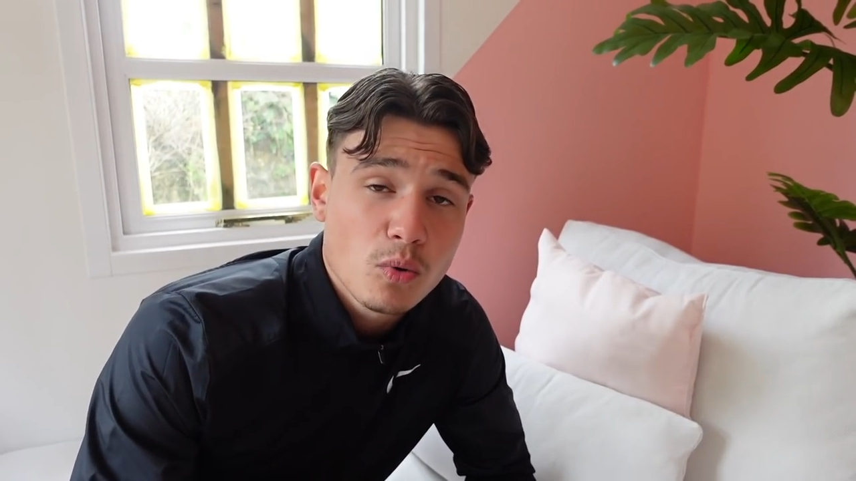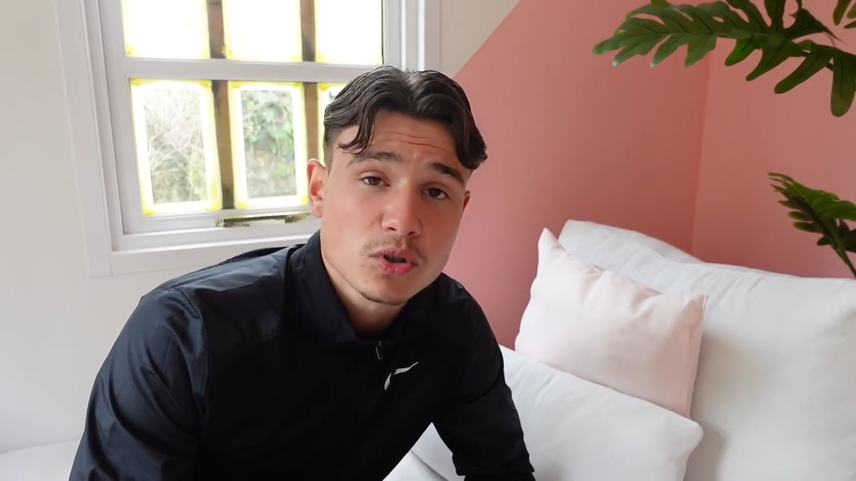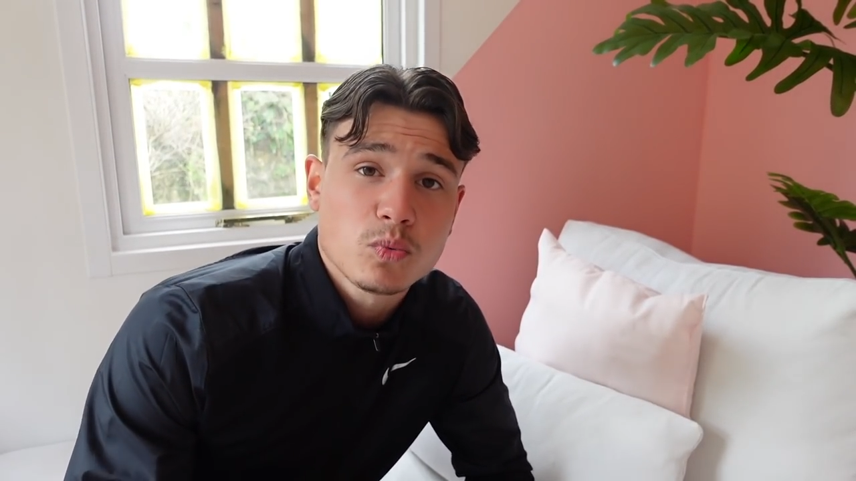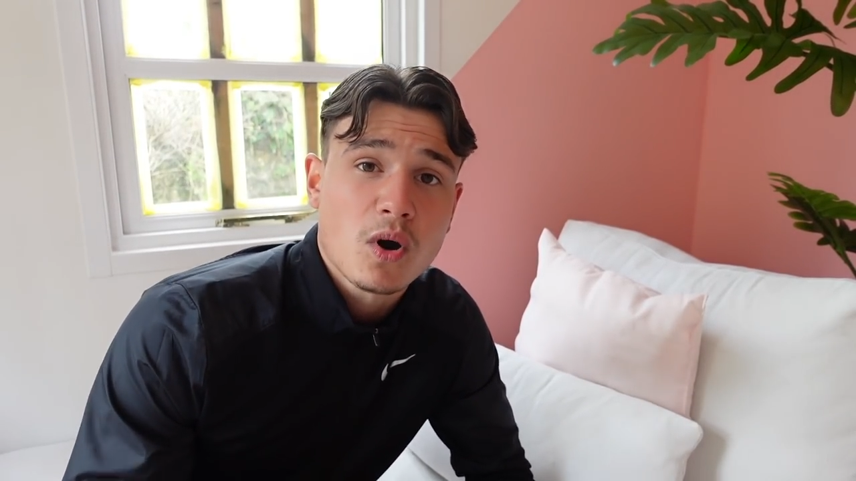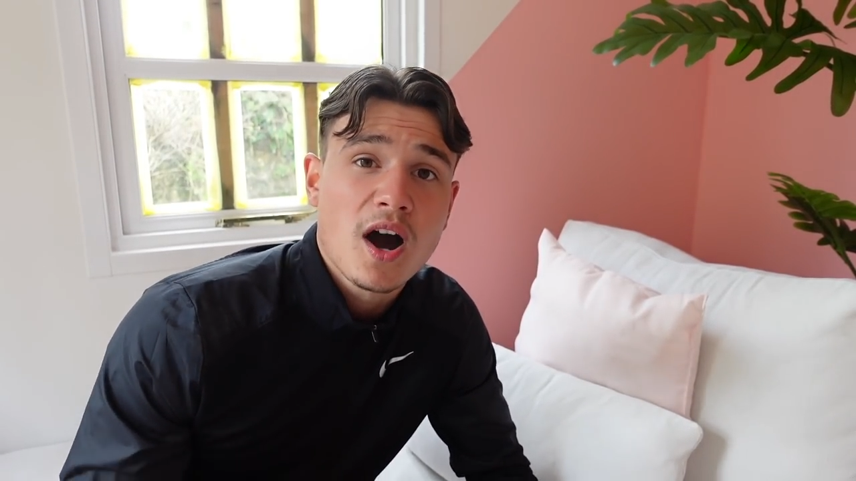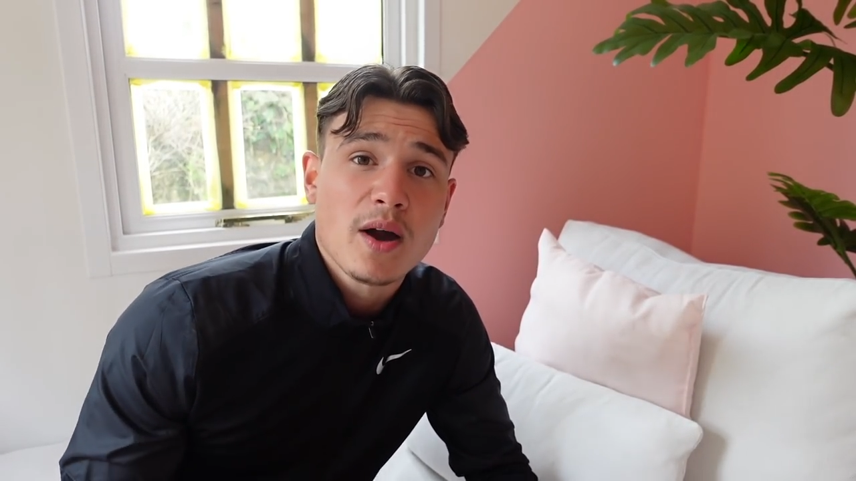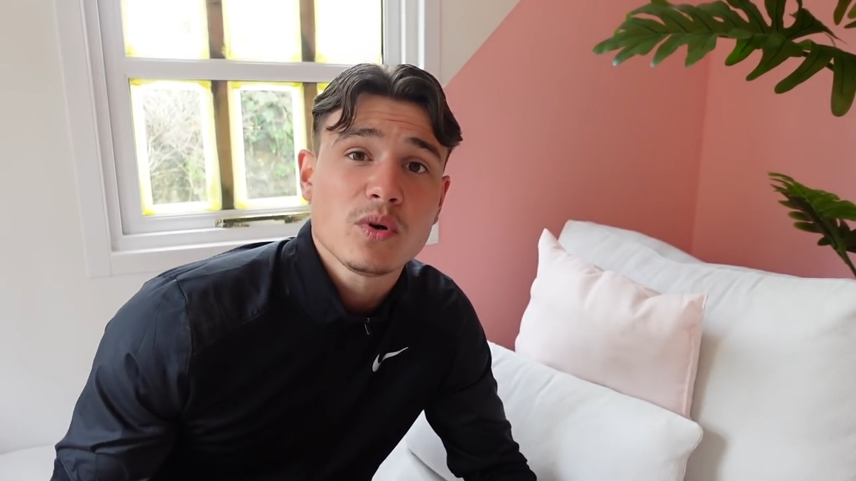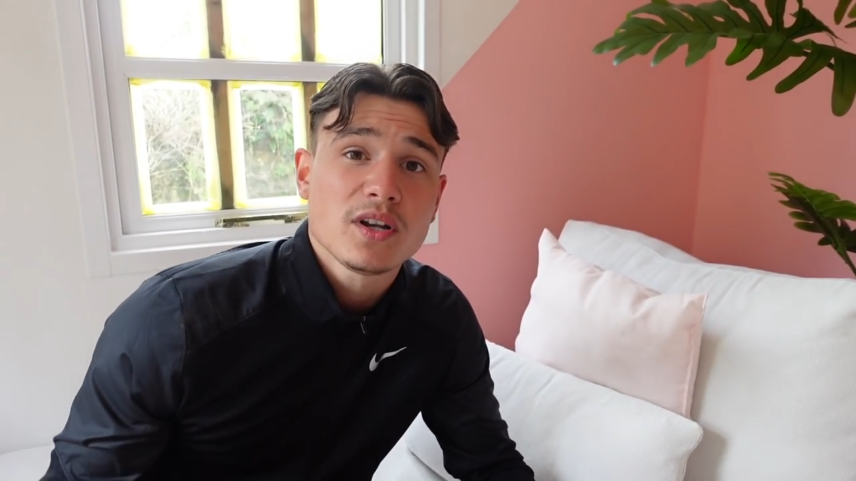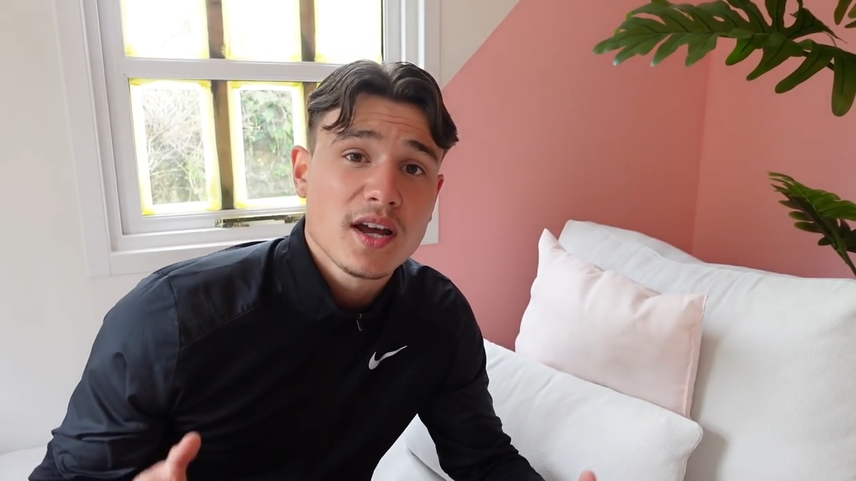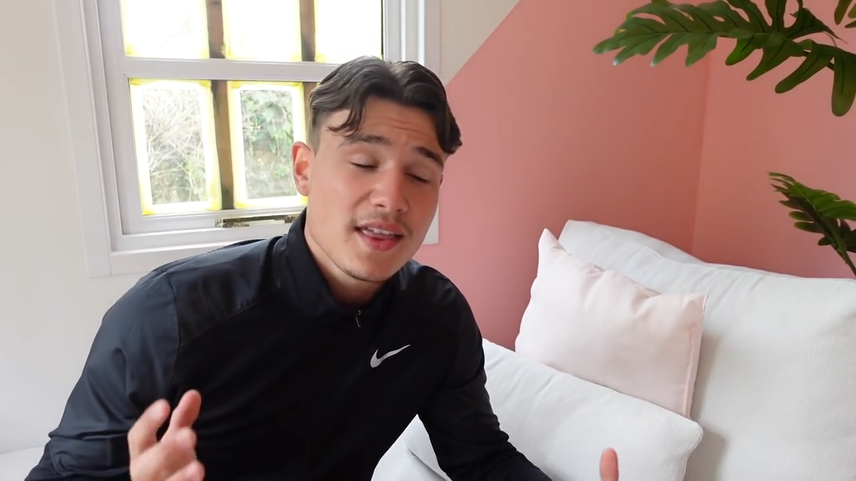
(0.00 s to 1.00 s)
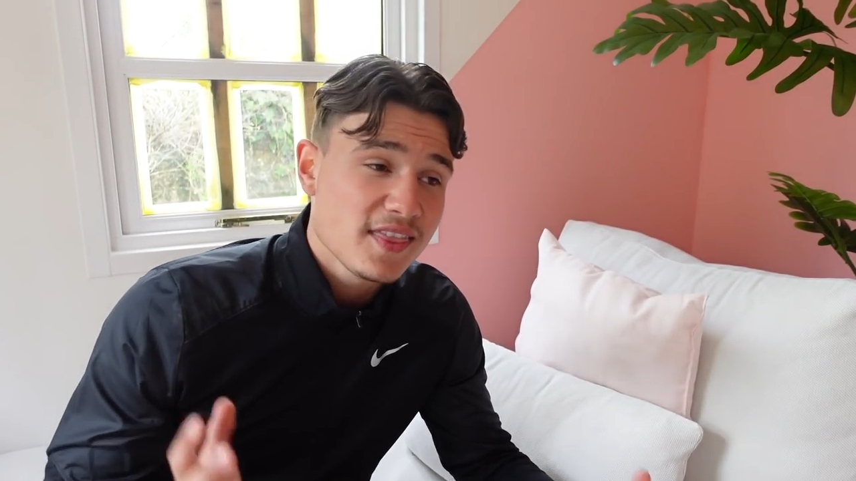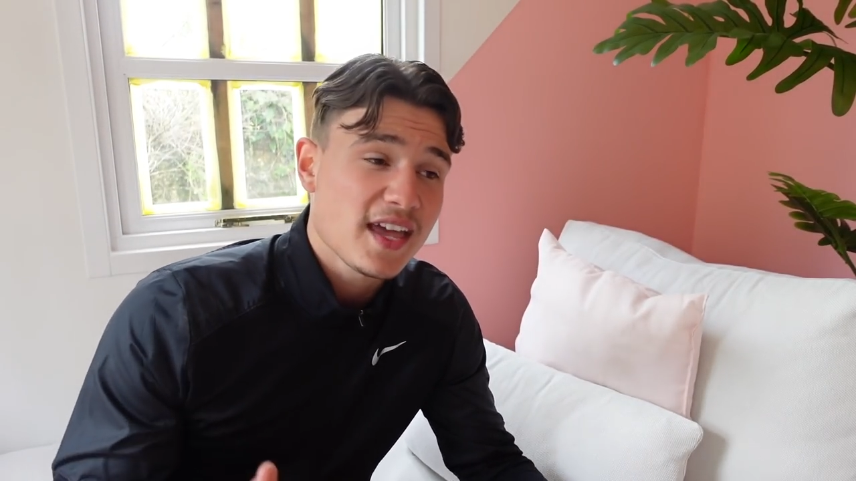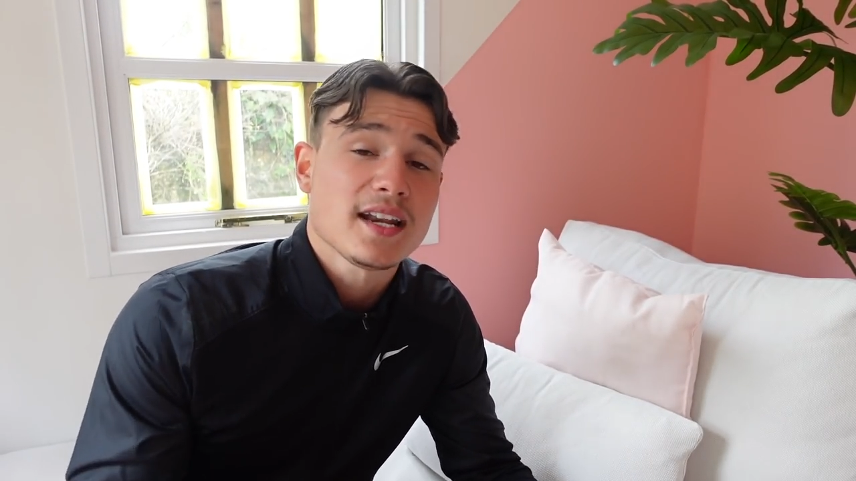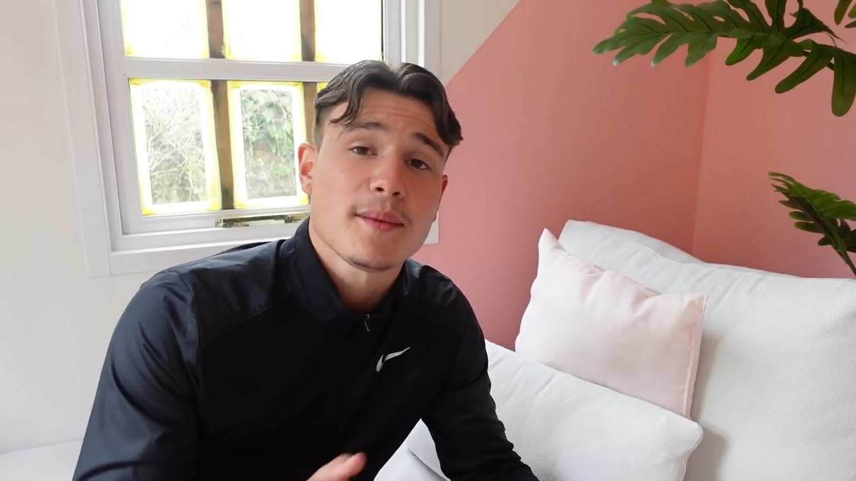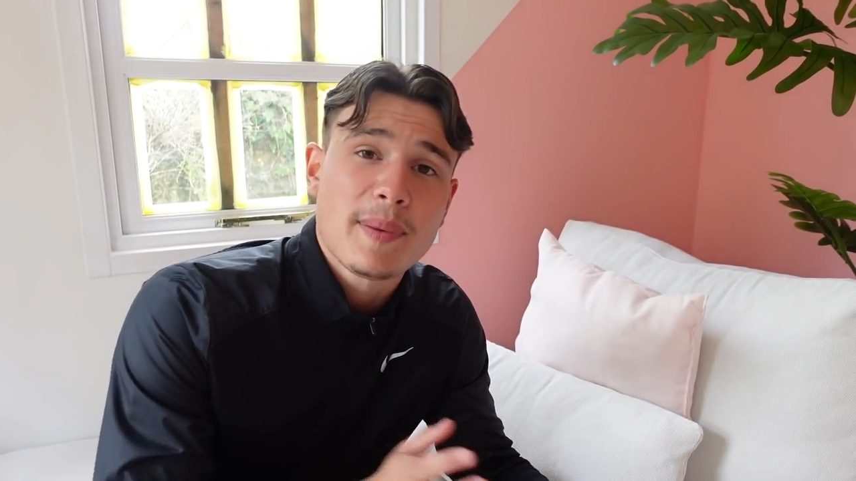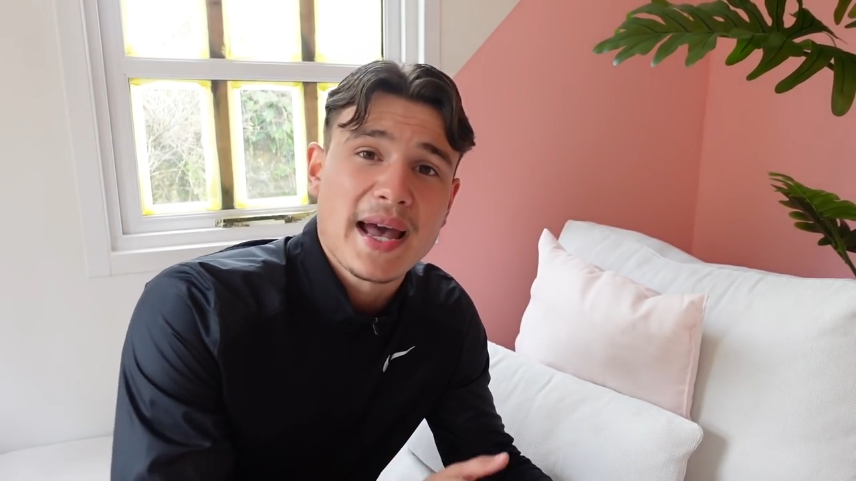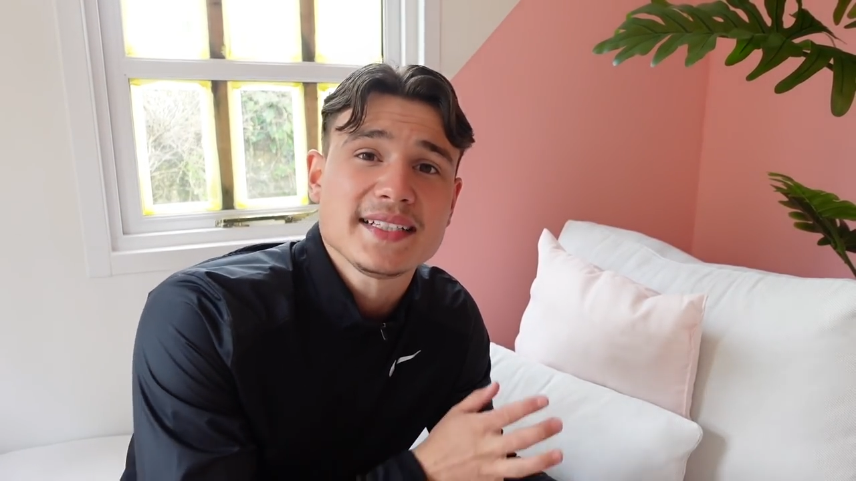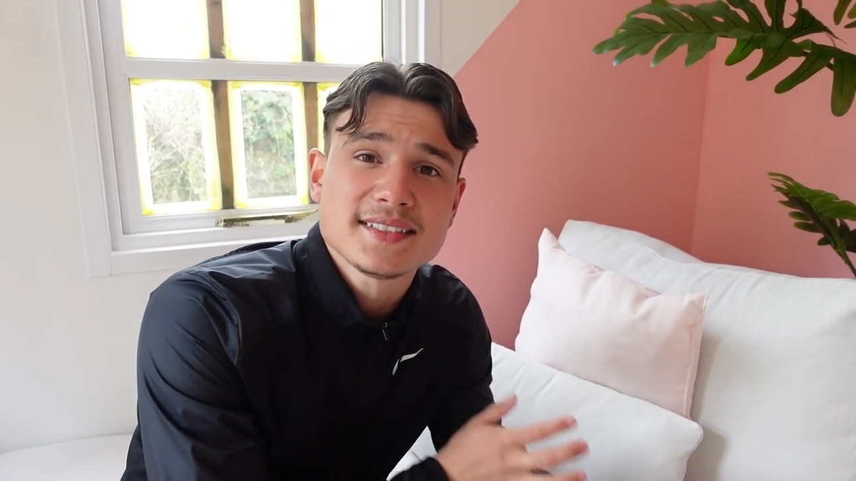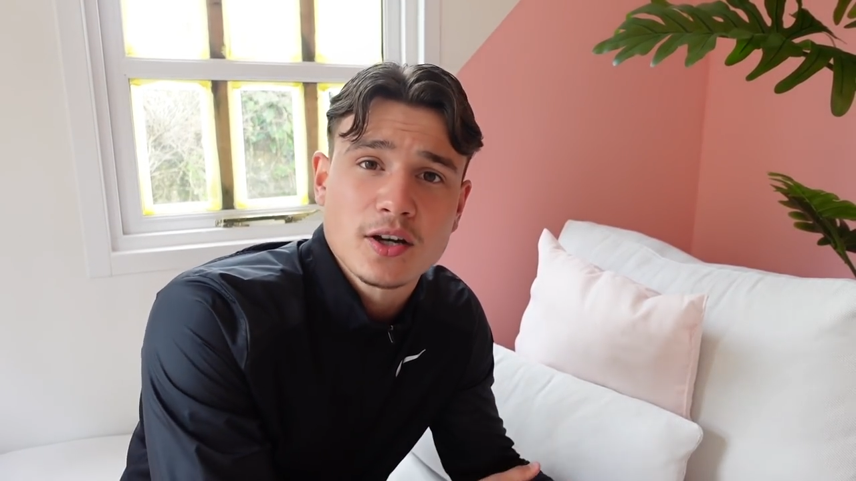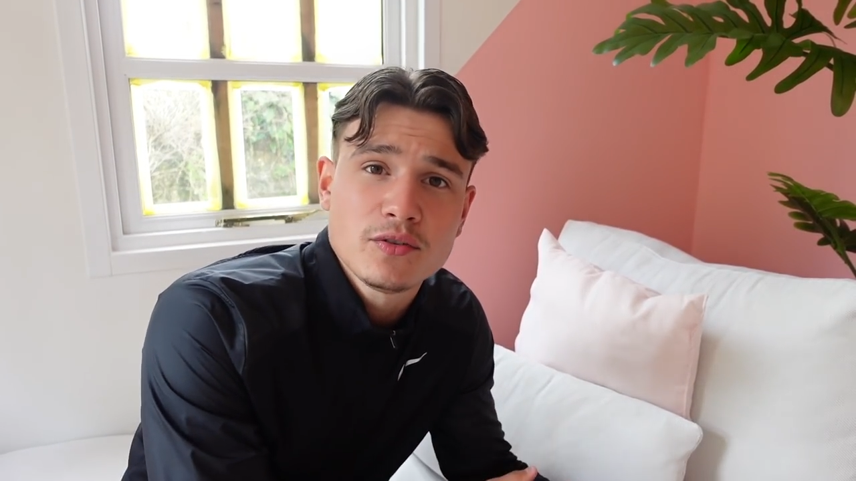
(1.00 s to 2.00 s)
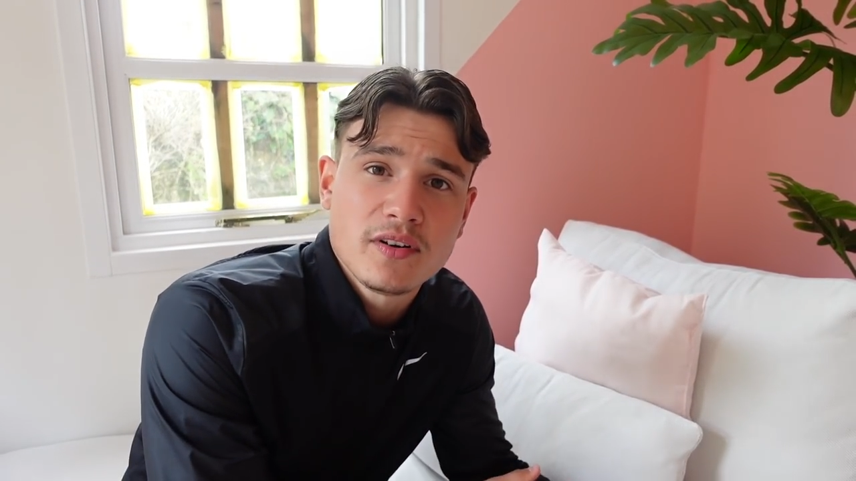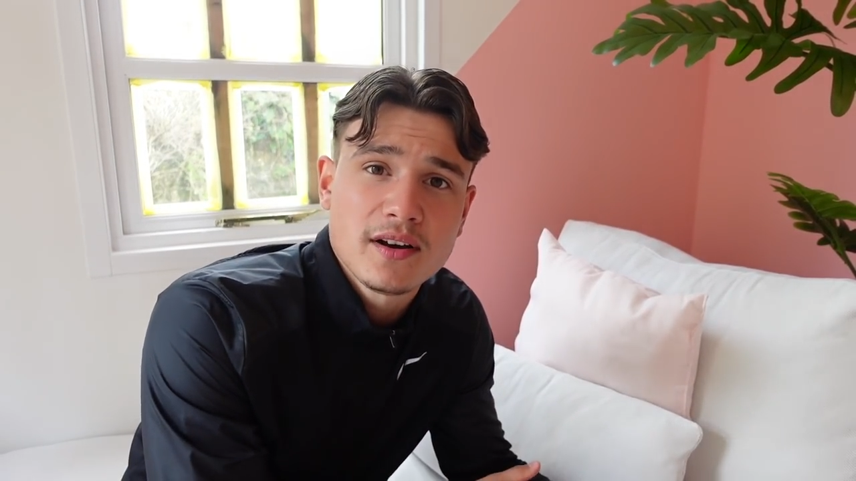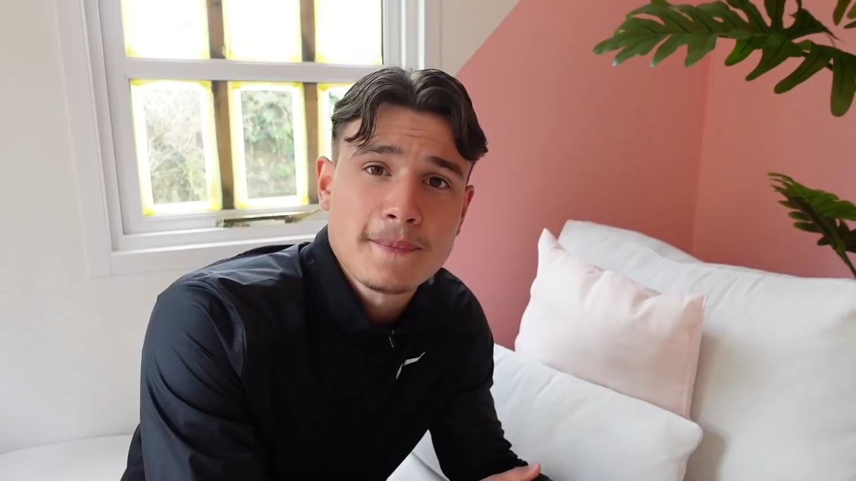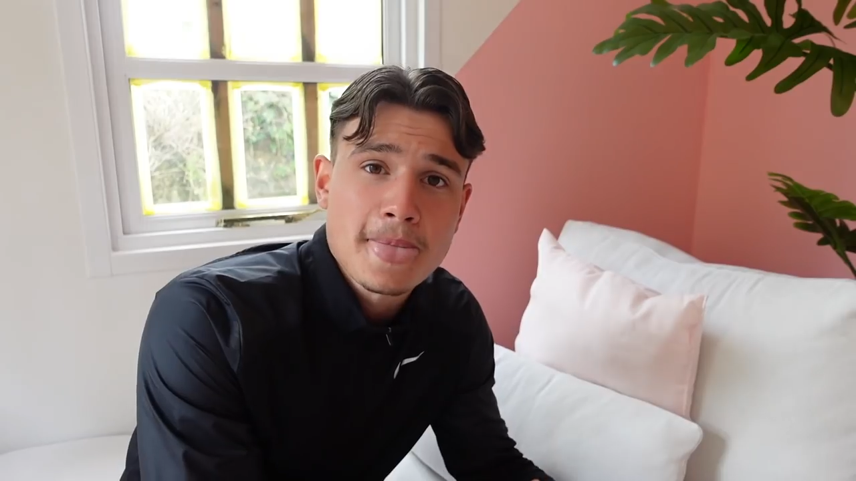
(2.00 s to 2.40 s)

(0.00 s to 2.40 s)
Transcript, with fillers: was what I would then paint over